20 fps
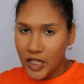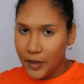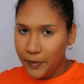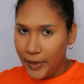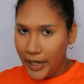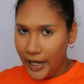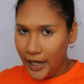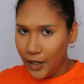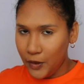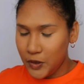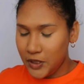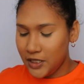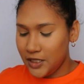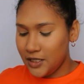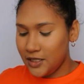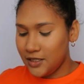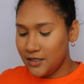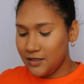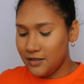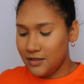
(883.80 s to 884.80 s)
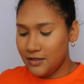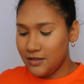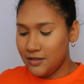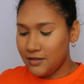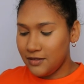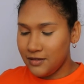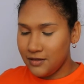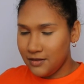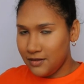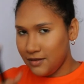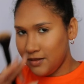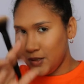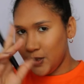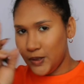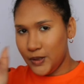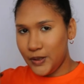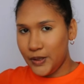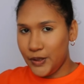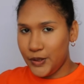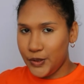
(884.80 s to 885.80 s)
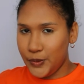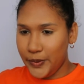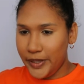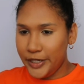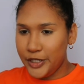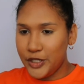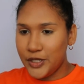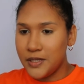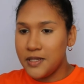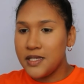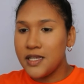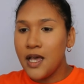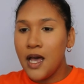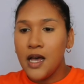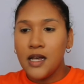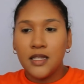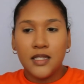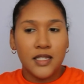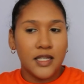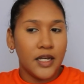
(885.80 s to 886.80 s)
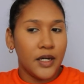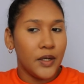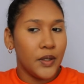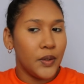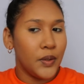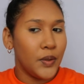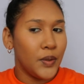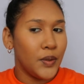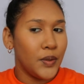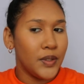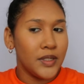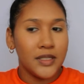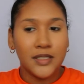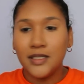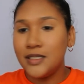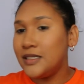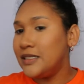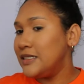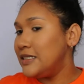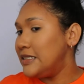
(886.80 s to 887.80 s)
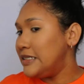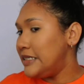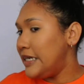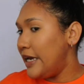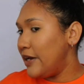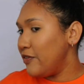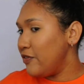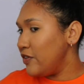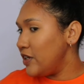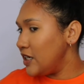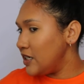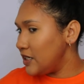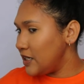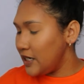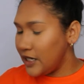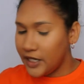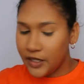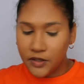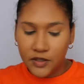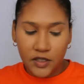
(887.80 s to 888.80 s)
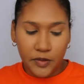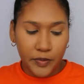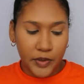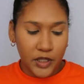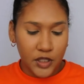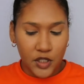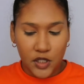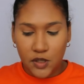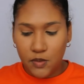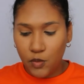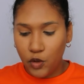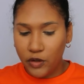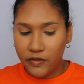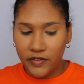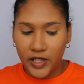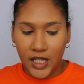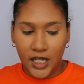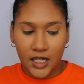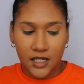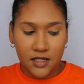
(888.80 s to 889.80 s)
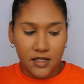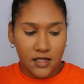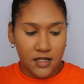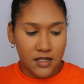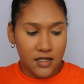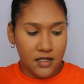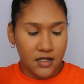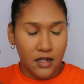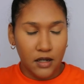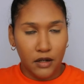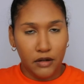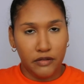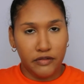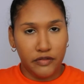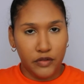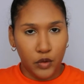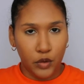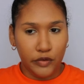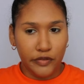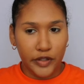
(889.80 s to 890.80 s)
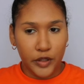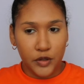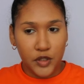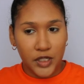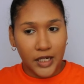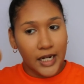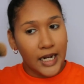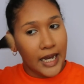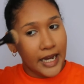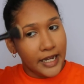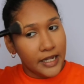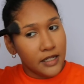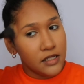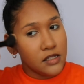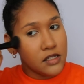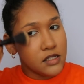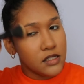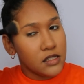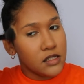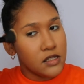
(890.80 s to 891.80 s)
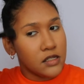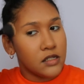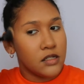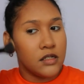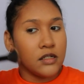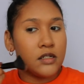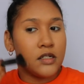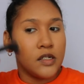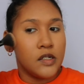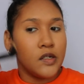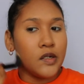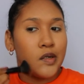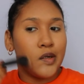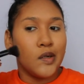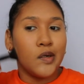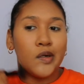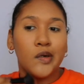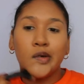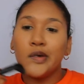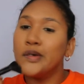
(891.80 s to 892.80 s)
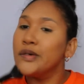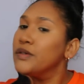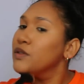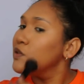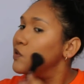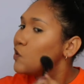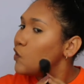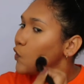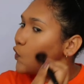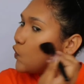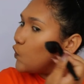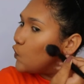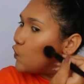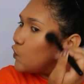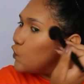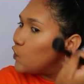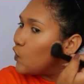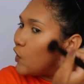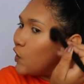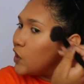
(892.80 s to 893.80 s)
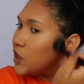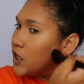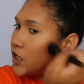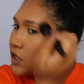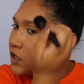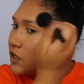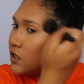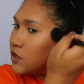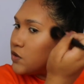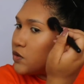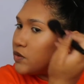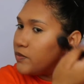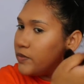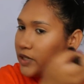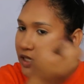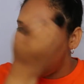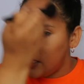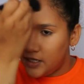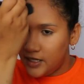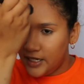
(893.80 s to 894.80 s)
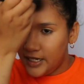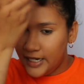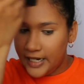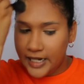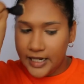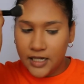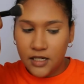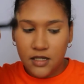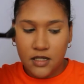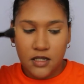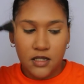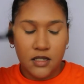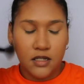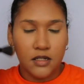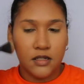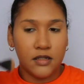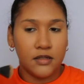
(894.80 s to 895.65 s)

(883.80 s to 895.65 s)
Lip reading: powder situations, so definitely going to purchase more of these for future clients because I think these would be really nice.